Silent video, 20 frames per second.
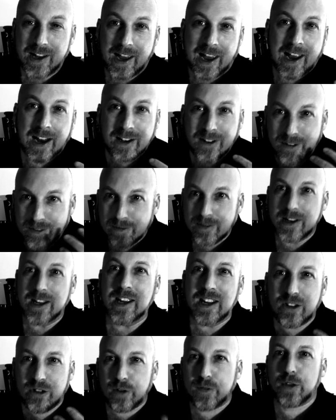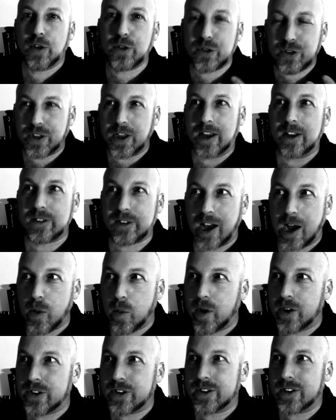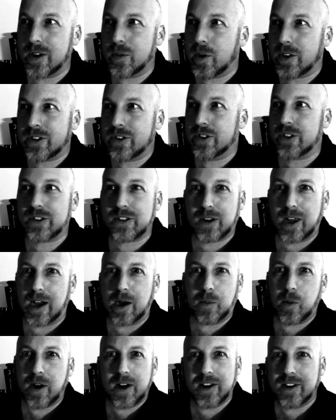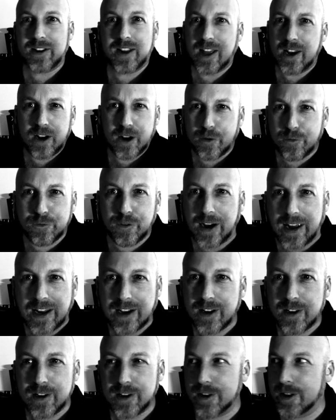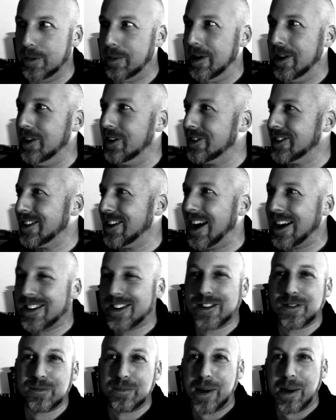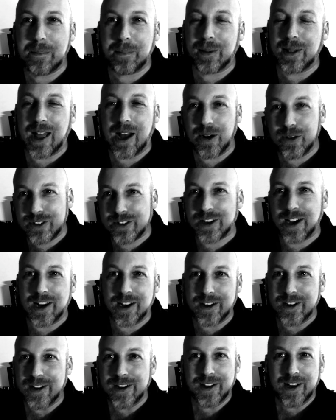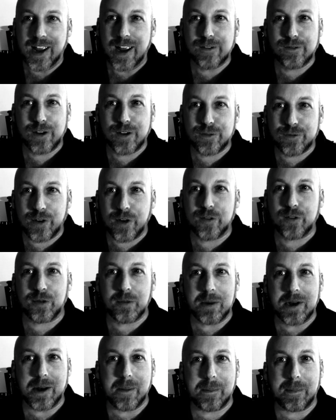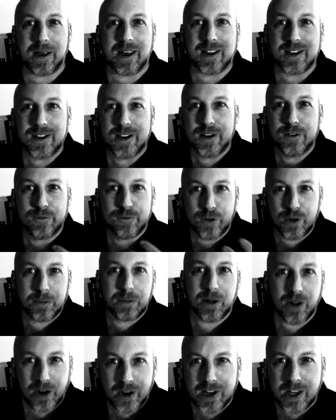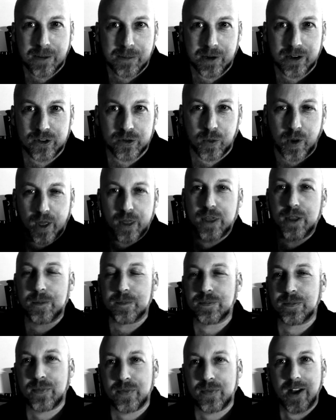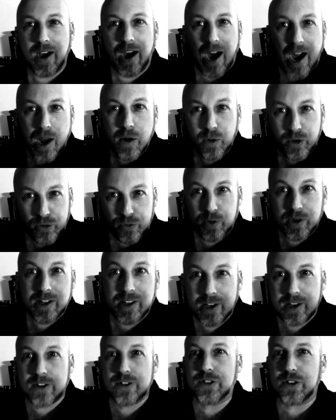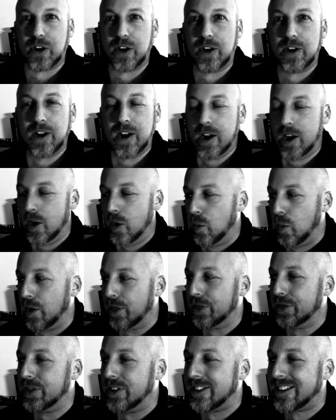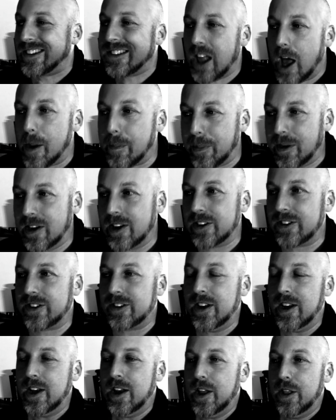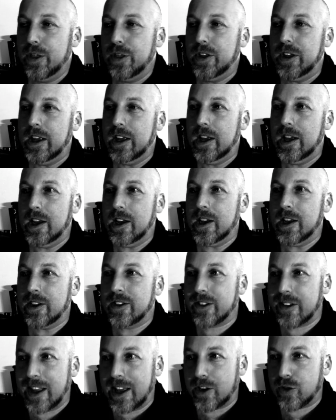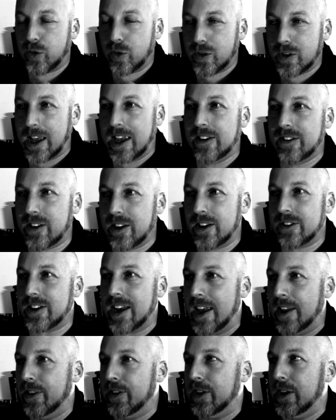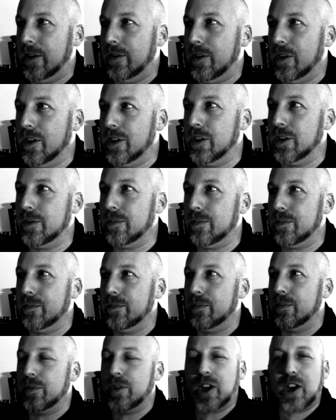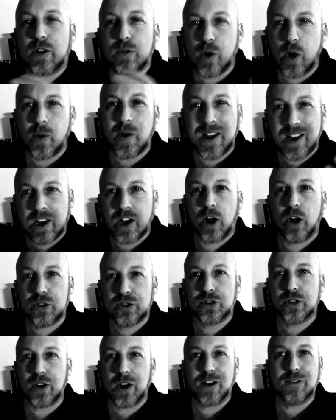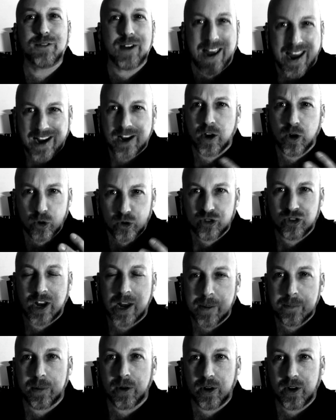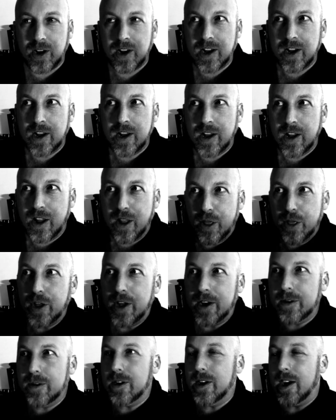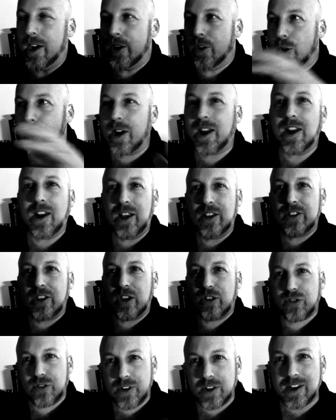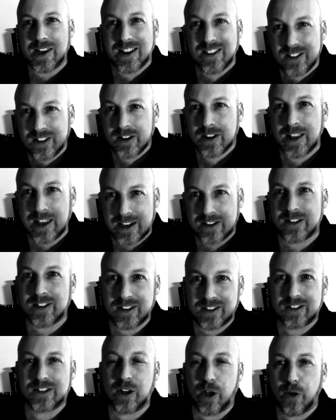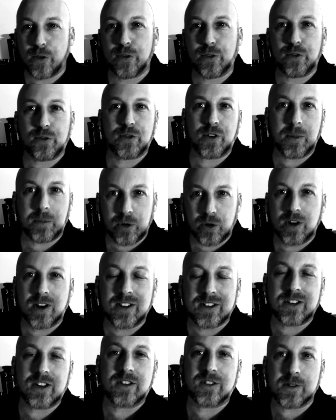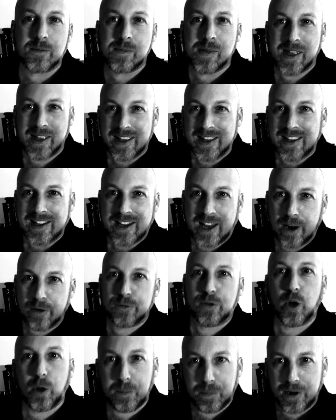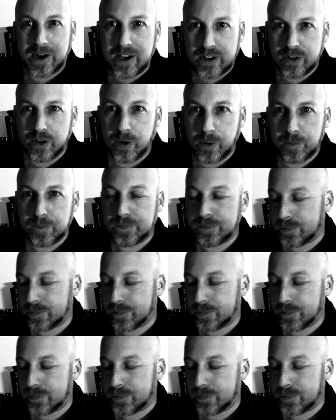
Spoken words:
And each of those things, it wasn't just I wanted to get in a fight. I mean, there's lots of people outside AVFM for me to pick verbal arguments with. I was really concerned with the sloppiness, the intellectual laziness, and the growing culture of echo chamber that an organization that insulates itself from criticism can fall prey to.